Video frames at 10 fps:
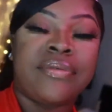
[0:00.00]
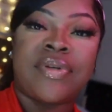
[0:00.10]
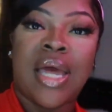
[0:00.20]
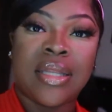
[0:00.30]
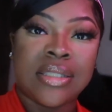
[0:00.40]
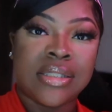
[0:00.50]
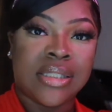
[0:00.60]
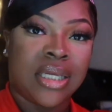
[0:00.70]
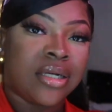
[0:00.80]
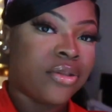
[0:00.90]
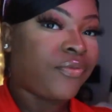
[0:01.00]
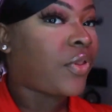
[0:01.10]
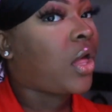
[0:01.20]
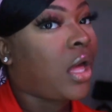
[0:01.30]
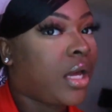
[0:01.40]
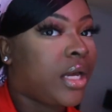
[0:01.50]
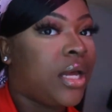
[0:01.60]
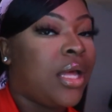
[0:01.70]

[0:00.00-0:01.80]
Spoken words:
If not, this is the end of the vlog.